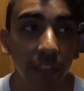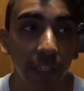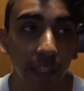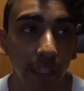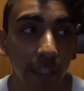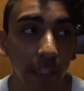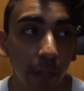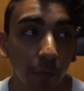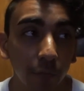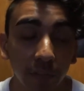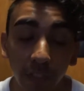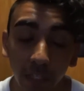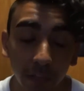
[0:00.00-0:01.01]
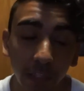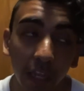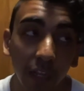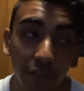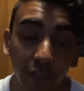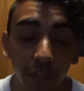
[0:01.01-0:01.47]
and I was knocked
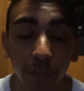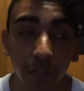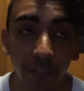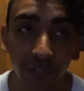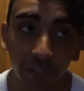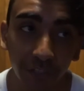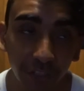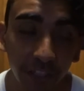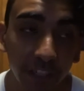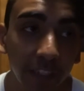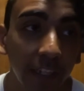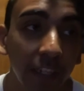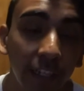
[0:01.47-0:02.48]
out, so I couldn't hear shit.